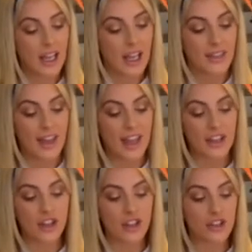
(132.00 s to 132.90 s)

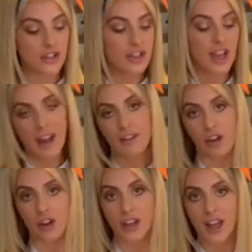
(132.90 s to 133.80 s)
then you just
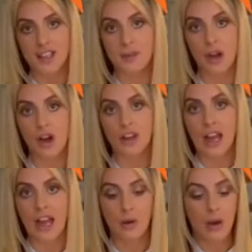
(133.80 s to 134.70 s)
carry on as we are
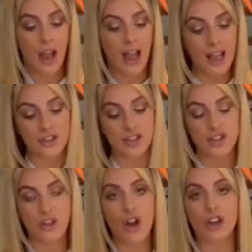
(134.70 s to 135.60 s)
now, add your
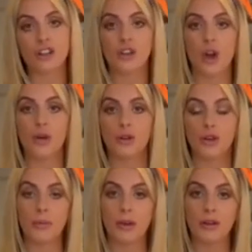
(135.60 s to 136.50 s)
stock and your
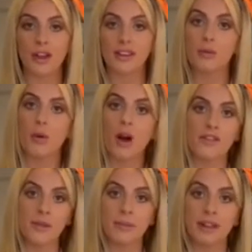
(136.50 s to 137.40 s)
coconut milk, and then
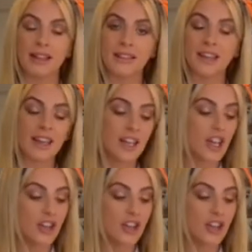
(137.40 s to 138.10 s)
rather than blending it,